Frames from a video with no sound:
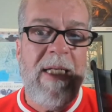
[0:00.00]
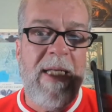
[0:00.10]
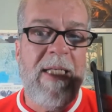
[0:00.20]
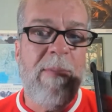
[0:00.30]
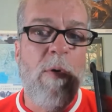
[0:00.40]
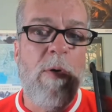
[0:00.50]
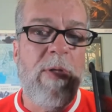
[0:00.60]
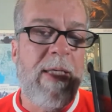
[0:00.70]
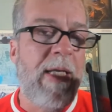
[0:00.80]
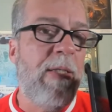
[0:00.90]
didn't
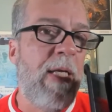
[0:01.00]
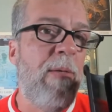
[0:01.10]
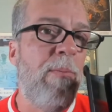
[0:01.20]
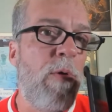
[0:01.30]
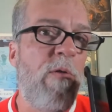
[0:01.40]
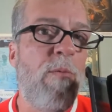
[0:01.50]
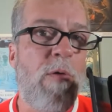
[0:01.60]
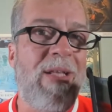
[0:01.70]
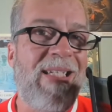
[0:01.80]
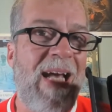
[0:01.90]
move more
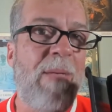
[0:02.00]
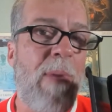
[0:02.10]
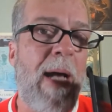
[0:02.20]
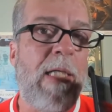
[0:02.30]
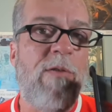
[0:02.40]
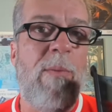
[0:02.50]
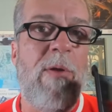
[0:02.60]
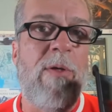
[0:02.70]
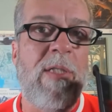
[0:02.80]
than 10 miles from their